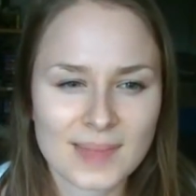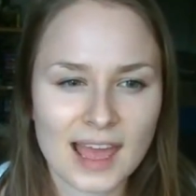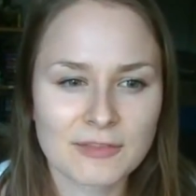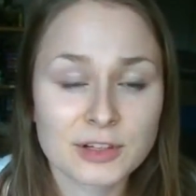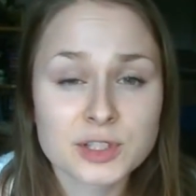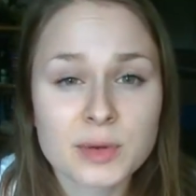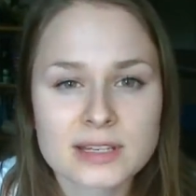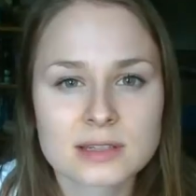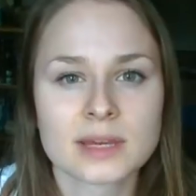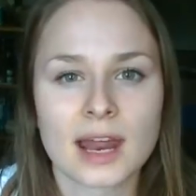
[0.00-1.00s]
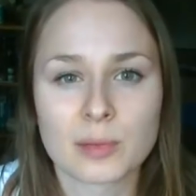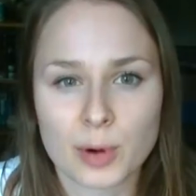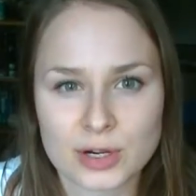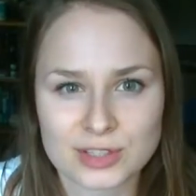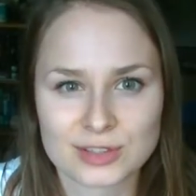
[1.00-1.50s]
it felt so intimate and
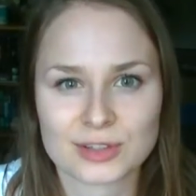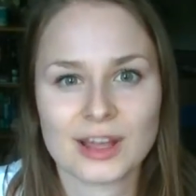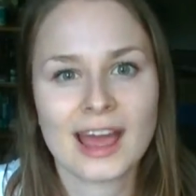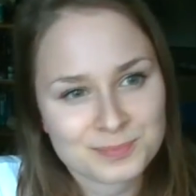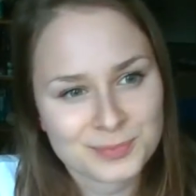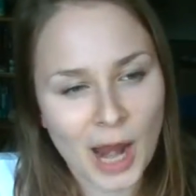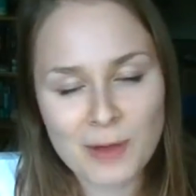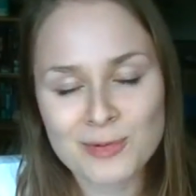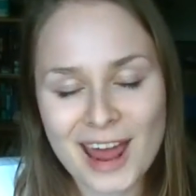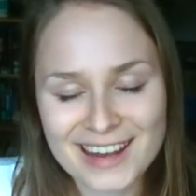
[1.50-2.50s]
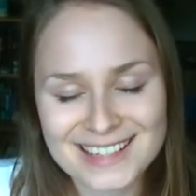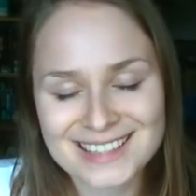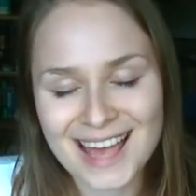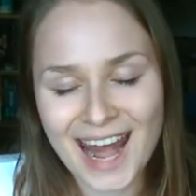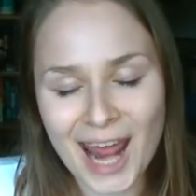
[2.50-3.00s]
personal. I read
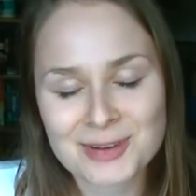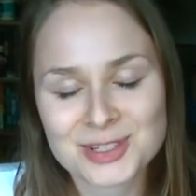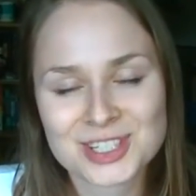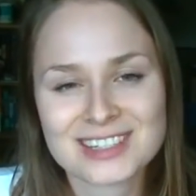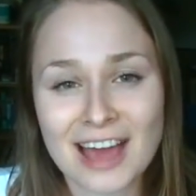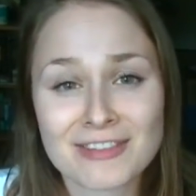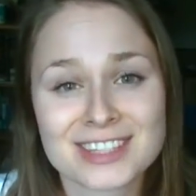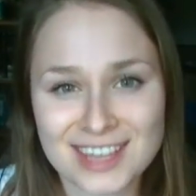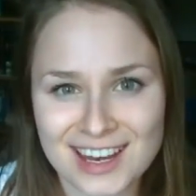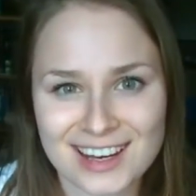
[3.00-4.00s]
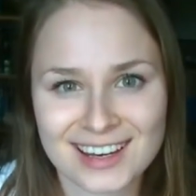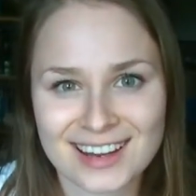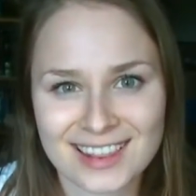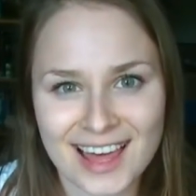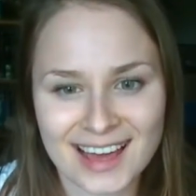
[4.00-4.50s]
it, and I was just
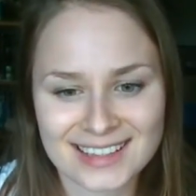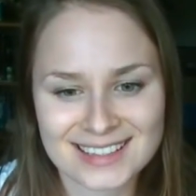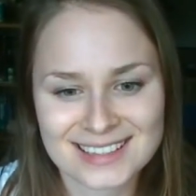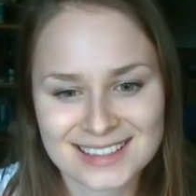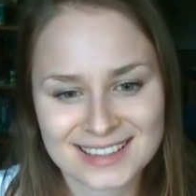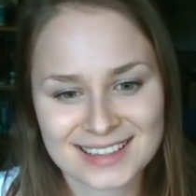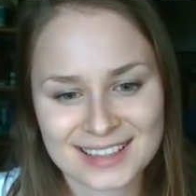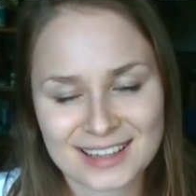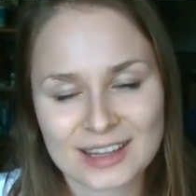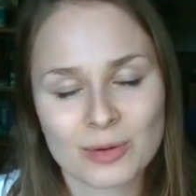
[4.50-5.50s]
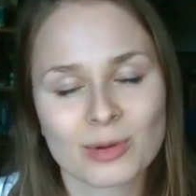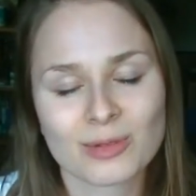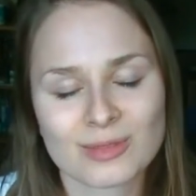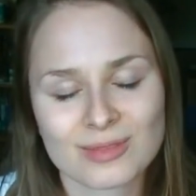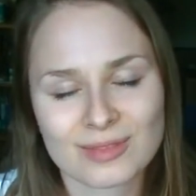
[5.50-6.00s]
devastated that there
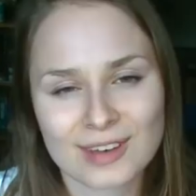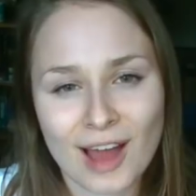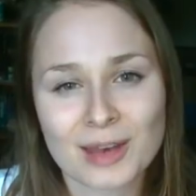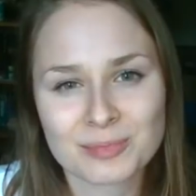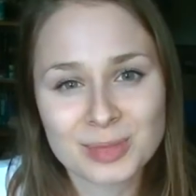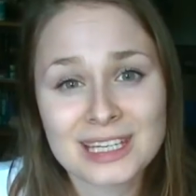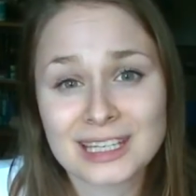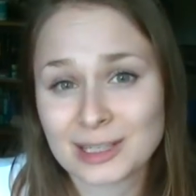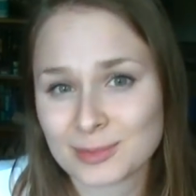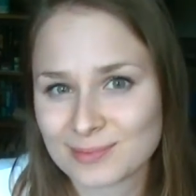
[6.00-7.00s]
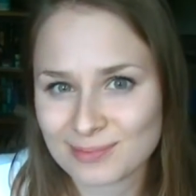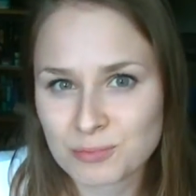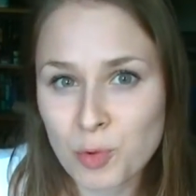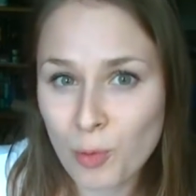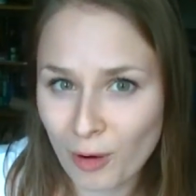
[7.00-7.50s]
will not be
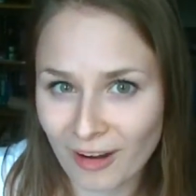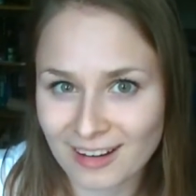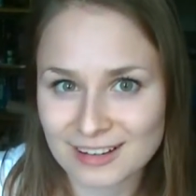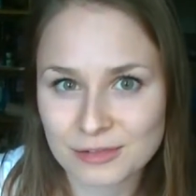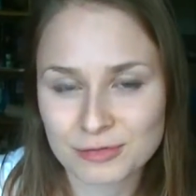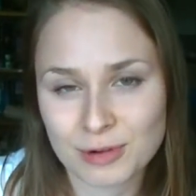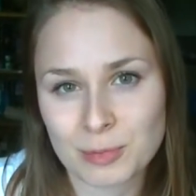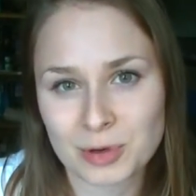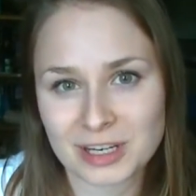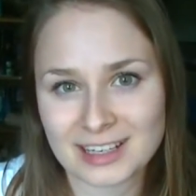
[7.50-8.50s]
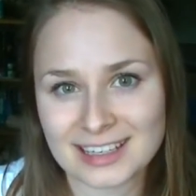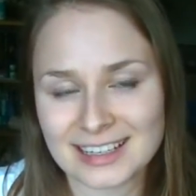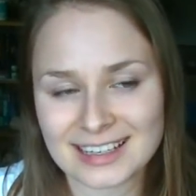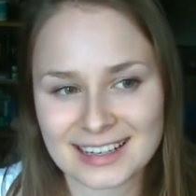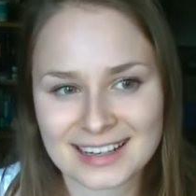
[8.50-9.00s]
more from Marina
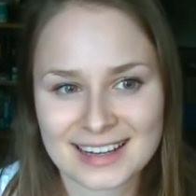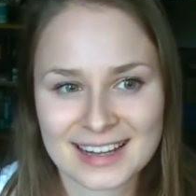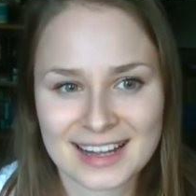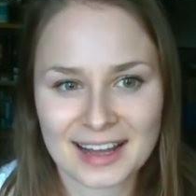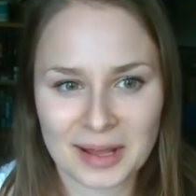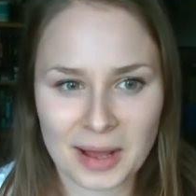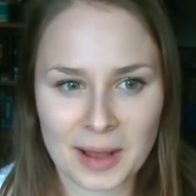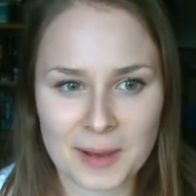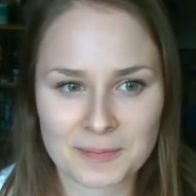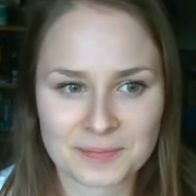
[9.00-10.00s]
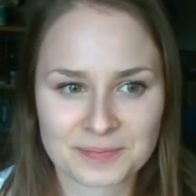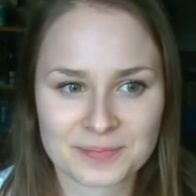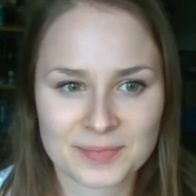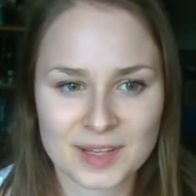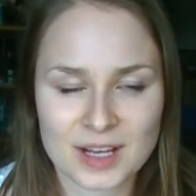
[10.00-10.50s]
Keegan,
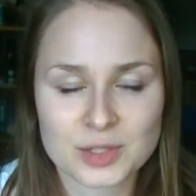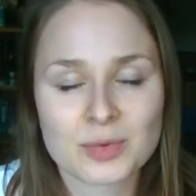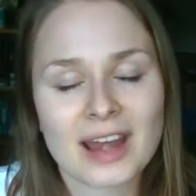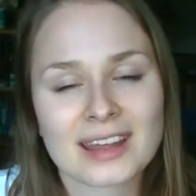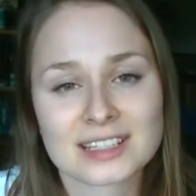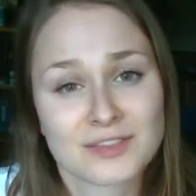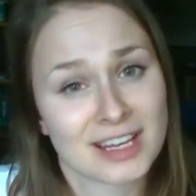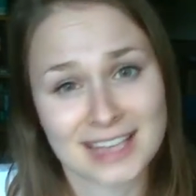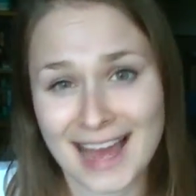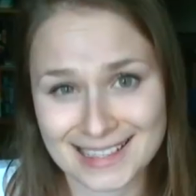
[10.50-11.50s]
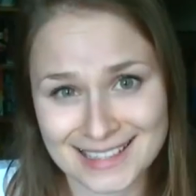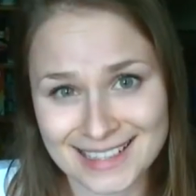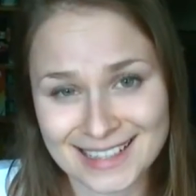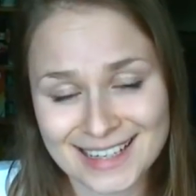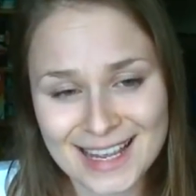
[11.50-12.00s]
because her writing is
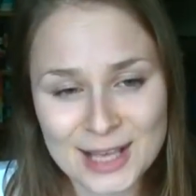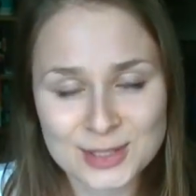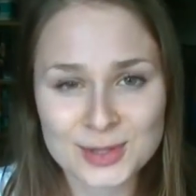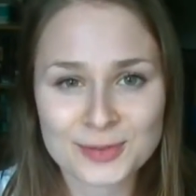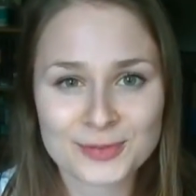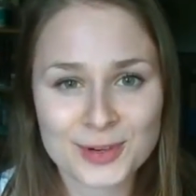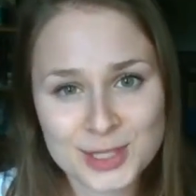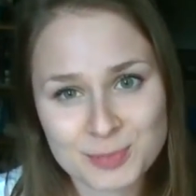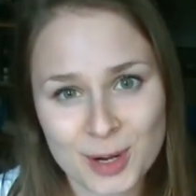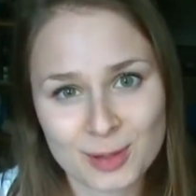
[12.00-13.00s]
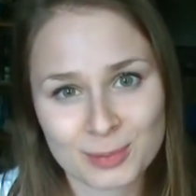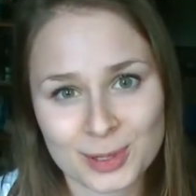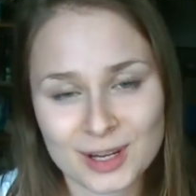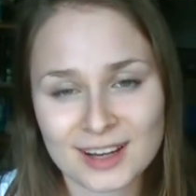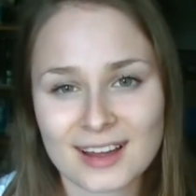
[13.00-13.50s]
fantastic. So the first part of the
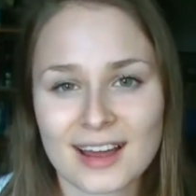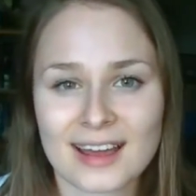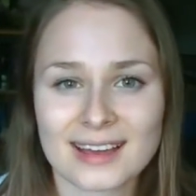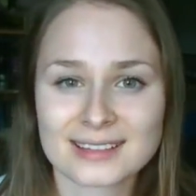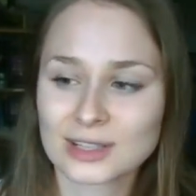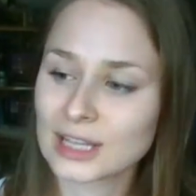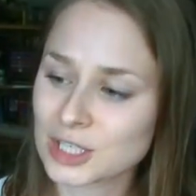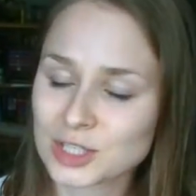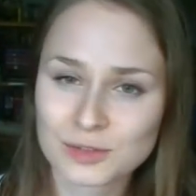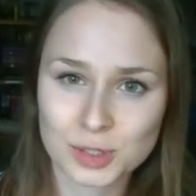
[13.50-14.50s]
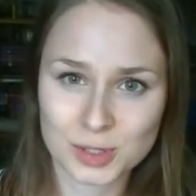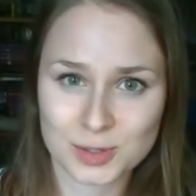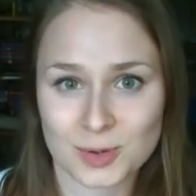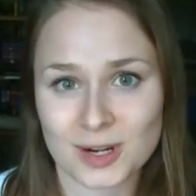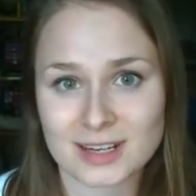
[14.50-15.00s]
book is a collection of short
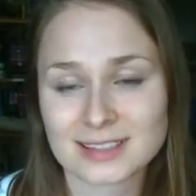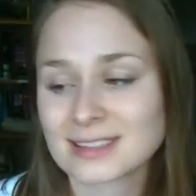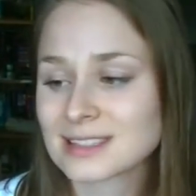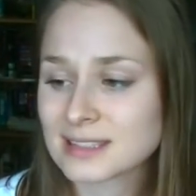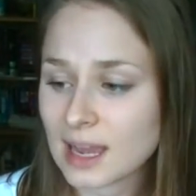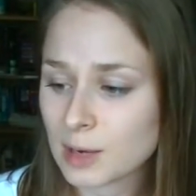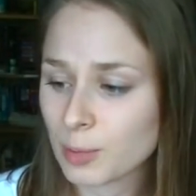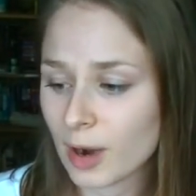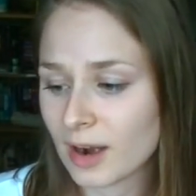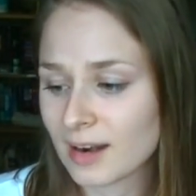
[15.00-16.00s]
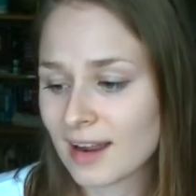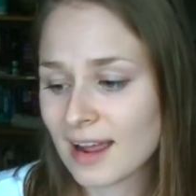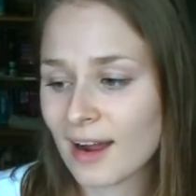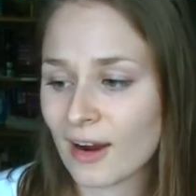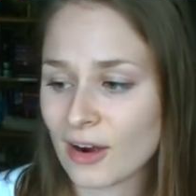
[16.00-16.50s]
stories. The second part
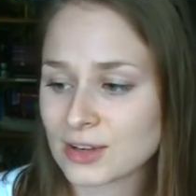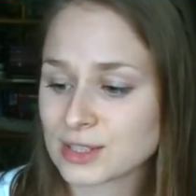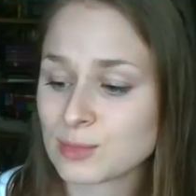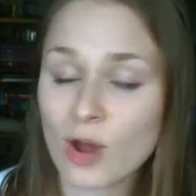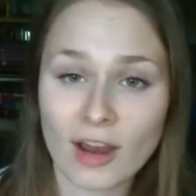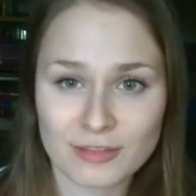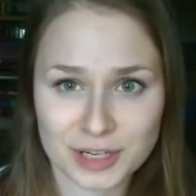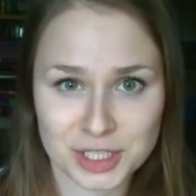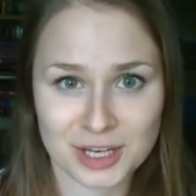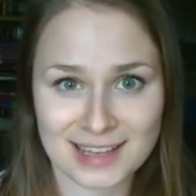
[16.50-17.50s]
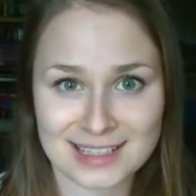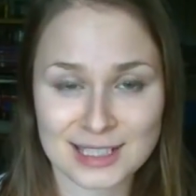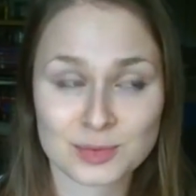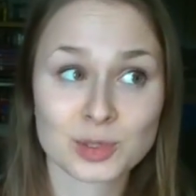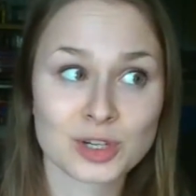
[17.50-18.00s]
are some nonfiction
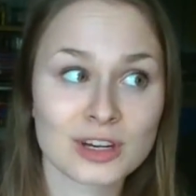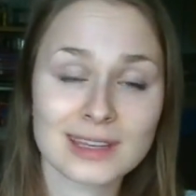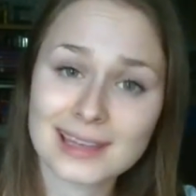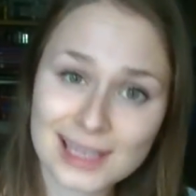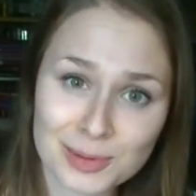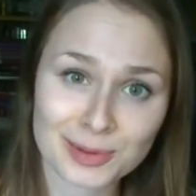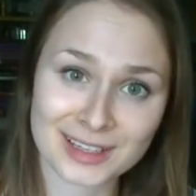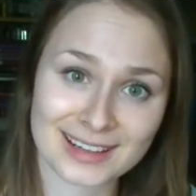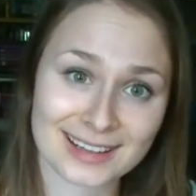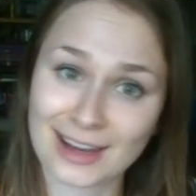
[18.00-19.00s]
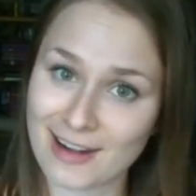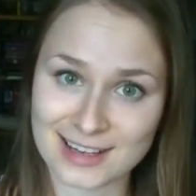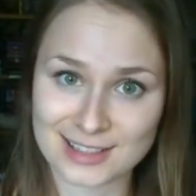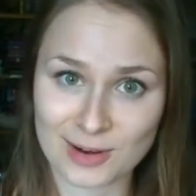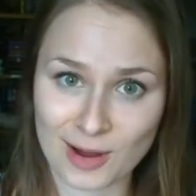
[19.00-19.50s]
essays, which are equally
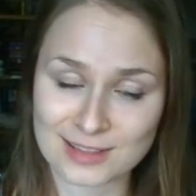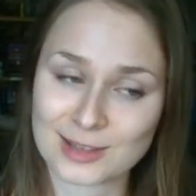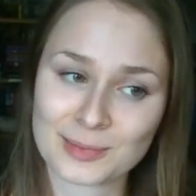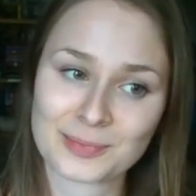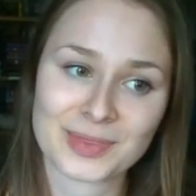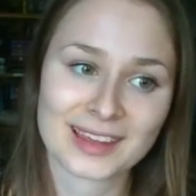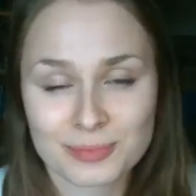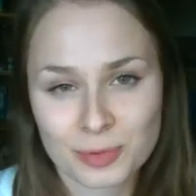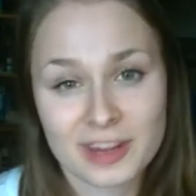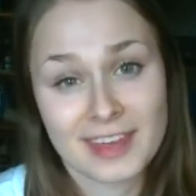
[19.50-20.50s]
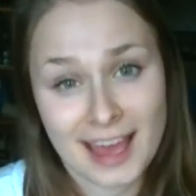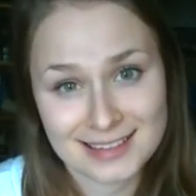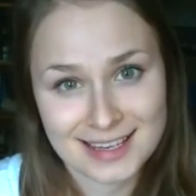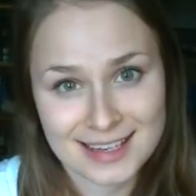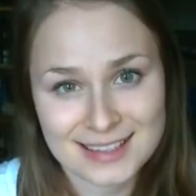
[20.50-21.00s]
hilarious and awesome. One of the
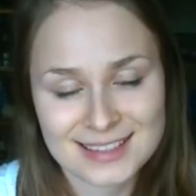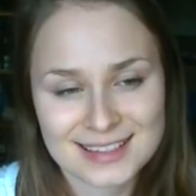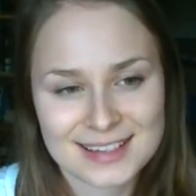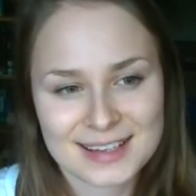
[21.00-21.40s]
essays